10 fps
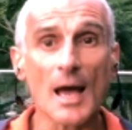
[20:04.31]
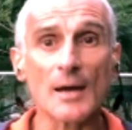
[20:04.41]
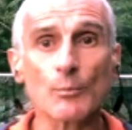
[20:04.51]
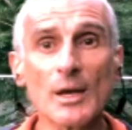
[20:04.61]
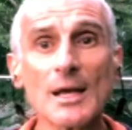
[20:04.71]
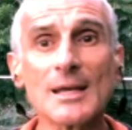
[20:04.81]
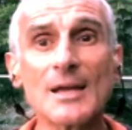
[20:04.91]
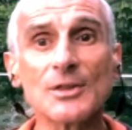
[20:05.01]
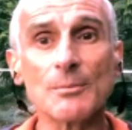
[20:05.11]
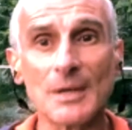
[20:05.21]
And when I
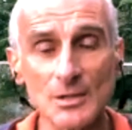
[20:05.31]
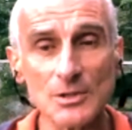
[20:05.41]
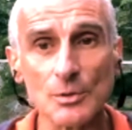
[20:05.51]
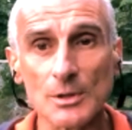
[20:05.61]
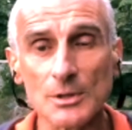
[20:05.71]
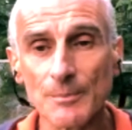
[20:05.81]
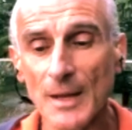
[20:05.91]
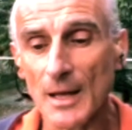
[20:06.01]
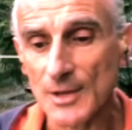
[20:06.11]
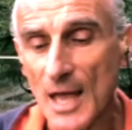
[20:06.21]
get them into it,
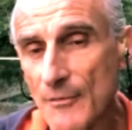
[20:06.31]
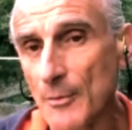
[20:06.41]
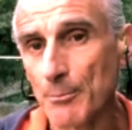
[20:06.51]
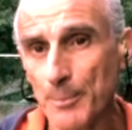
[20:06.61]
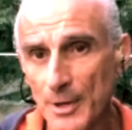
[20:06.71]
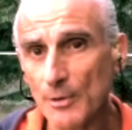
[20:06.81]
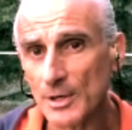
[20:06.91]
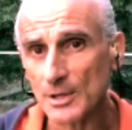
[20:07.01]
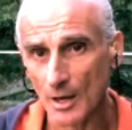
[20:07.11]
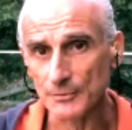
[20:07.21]
they have a
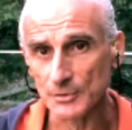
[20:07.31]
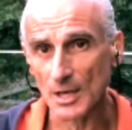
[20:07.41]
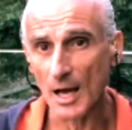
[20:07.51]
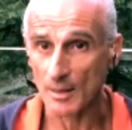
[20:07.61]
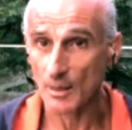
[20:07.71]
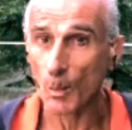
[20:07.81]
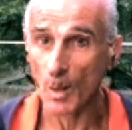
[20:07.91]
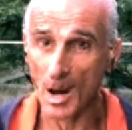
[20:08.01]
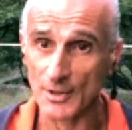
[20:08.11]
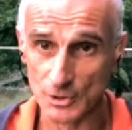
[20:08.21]
period of time
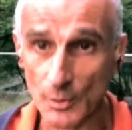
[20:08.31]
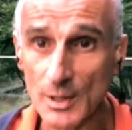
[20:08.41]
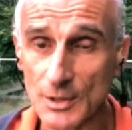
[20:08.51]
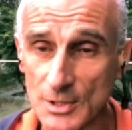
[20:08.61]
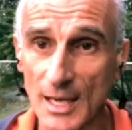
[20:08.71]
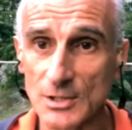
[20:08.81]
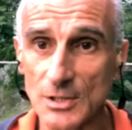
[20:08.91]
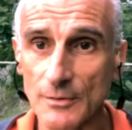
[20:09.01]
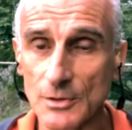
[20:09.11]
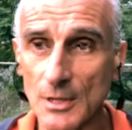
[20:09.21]
while they're doing this
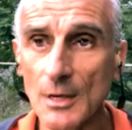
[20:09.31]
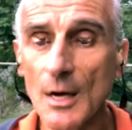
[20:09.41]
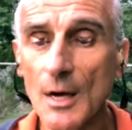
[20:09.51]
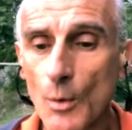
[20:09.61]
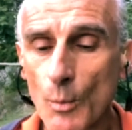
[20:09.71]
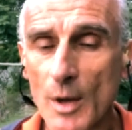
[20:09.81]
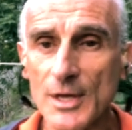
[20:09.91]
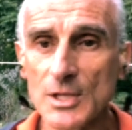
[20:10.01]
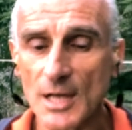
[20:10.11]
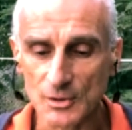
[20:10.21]
activity where
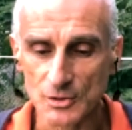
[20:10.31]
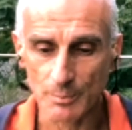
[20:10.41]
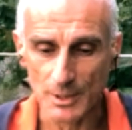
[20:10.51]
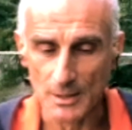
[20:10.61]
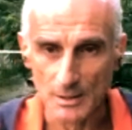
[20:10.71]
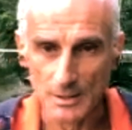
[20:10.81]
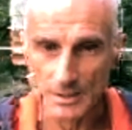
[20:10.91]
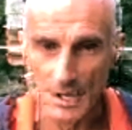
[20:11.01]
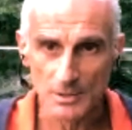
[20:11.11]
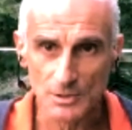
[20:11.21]
they start to be
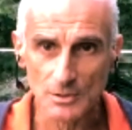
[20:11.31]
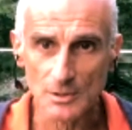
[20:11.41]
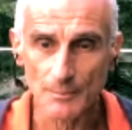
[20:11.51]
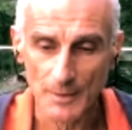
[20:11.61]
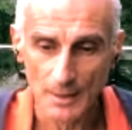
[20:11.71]
connected